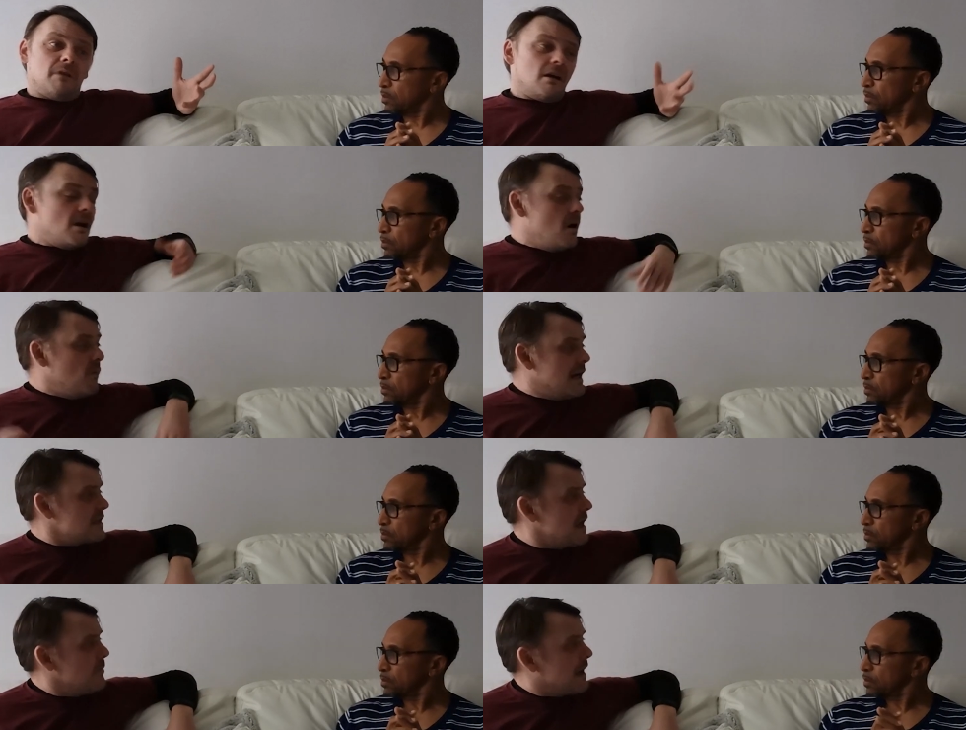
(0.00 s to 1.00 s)
Speaker 1: I can't wait to
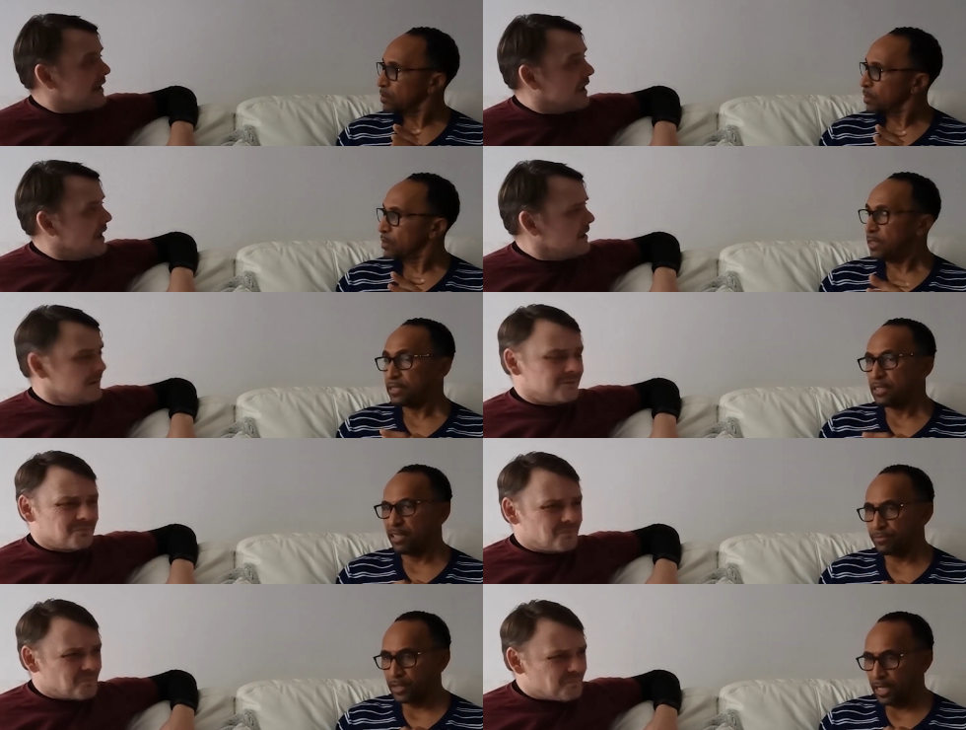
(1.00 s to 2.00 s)
go back there. Let's
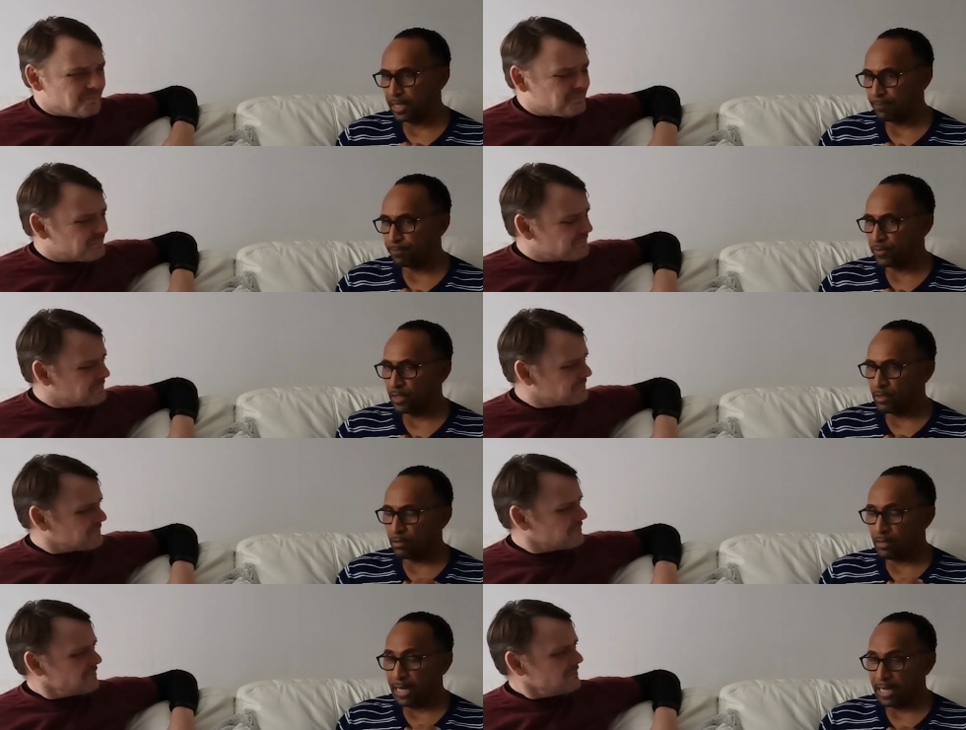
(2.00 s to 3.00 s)
not forget
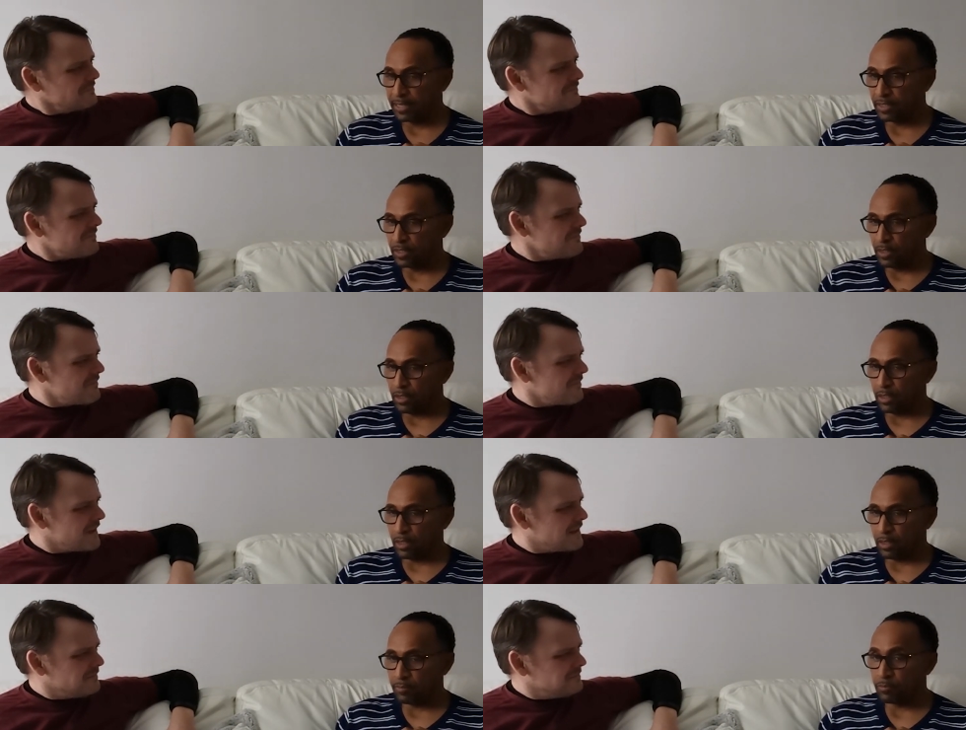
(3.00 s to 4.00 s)
Speaker 2: that
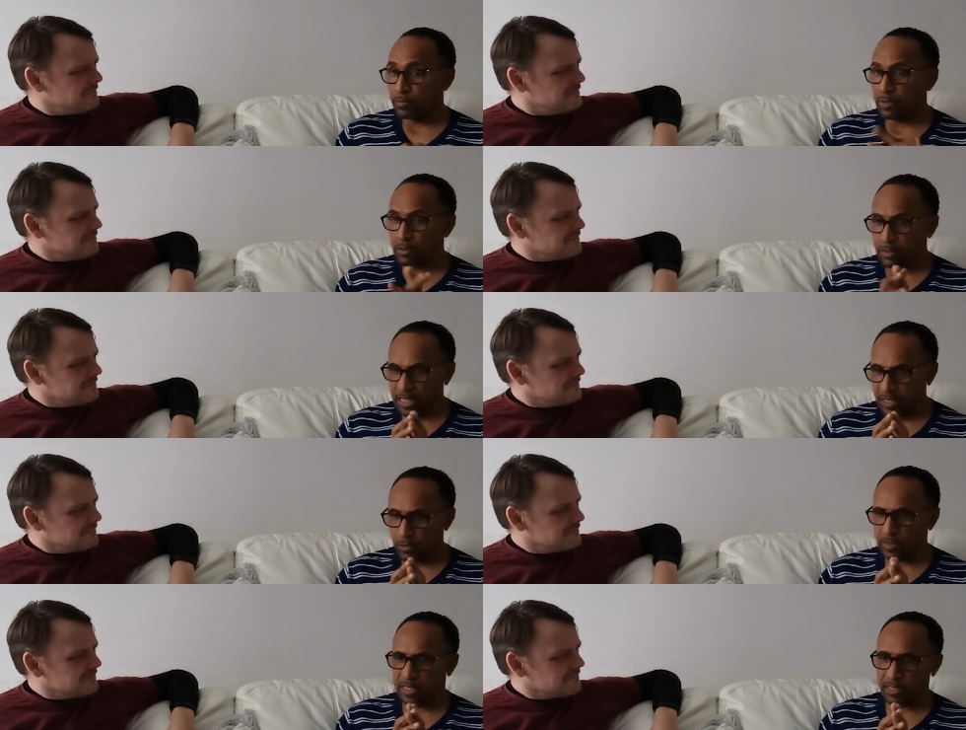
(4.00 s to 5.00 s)
um,
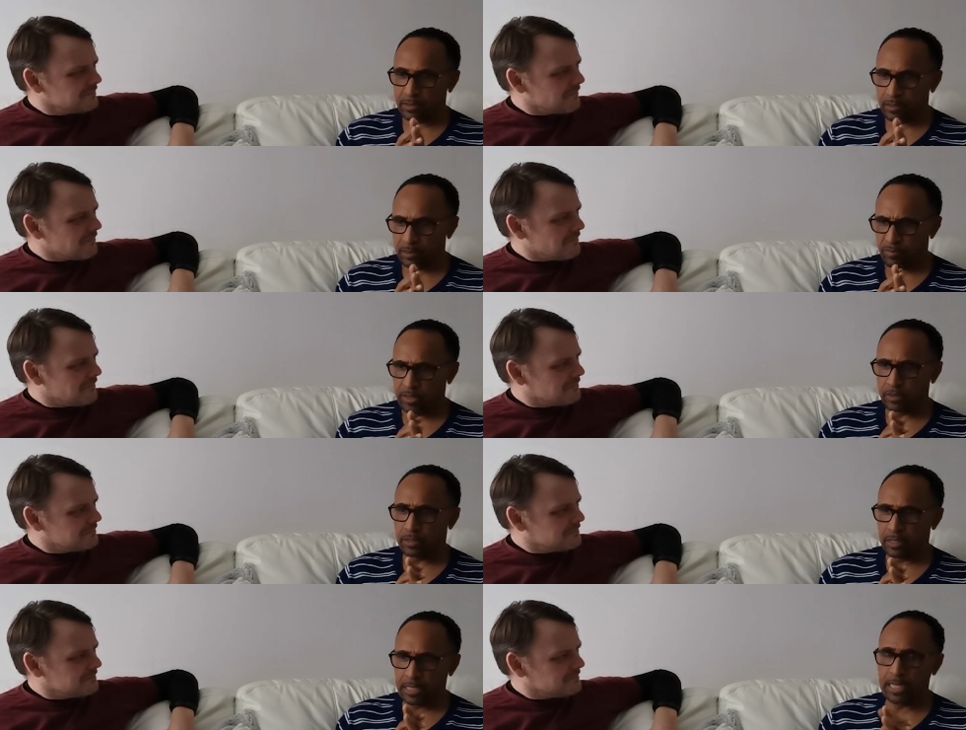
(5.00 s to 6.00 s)
there is the
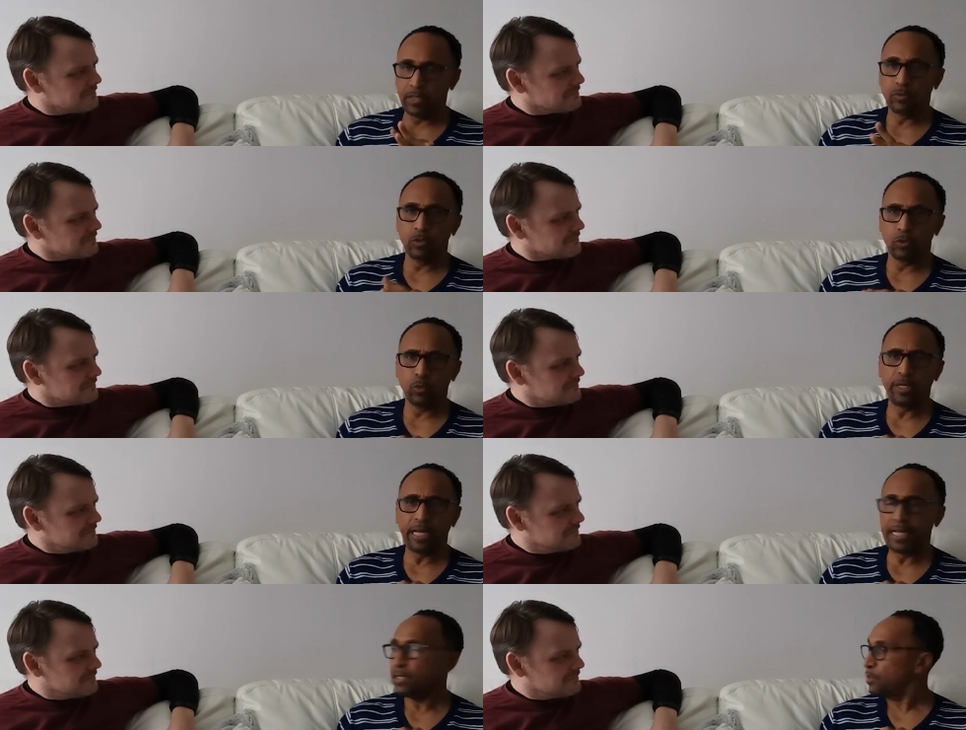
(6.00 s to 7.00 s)
ability now to
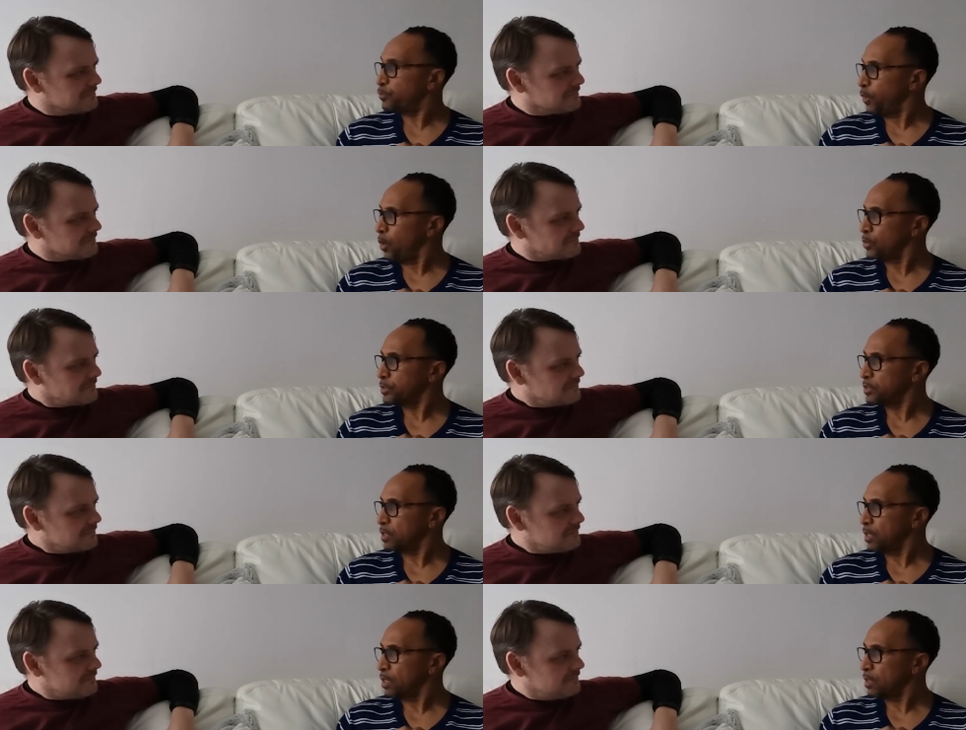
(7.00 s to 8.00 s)
create false
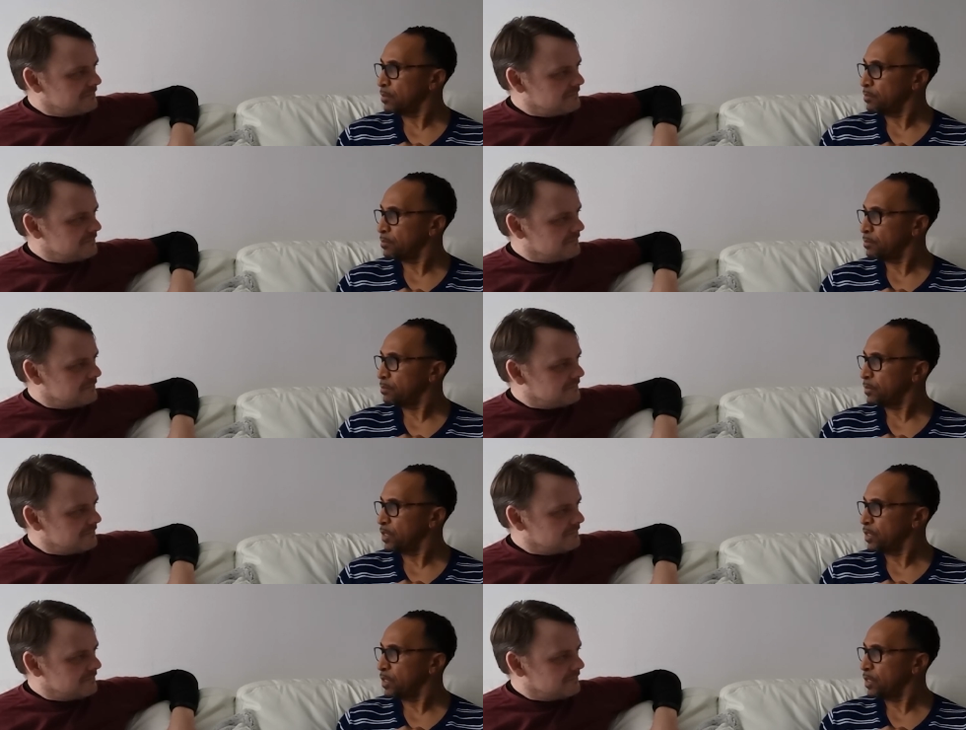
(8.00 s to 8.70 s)
um,